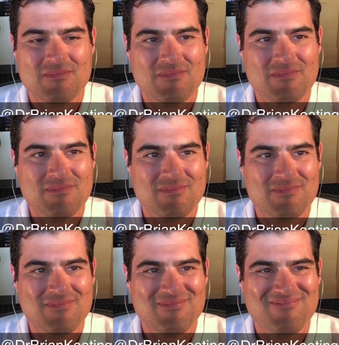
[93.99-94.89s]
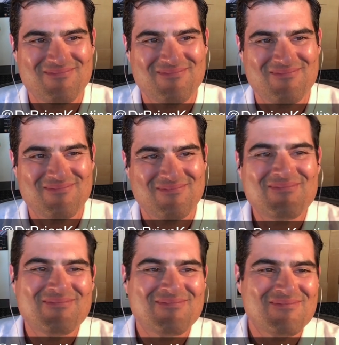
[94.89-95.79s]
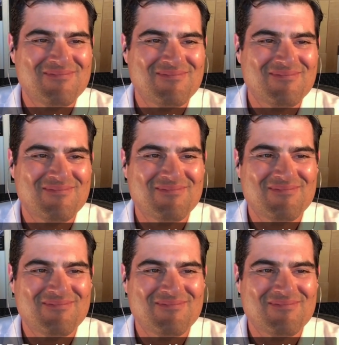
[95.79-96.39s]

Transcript: The person shown says nothing.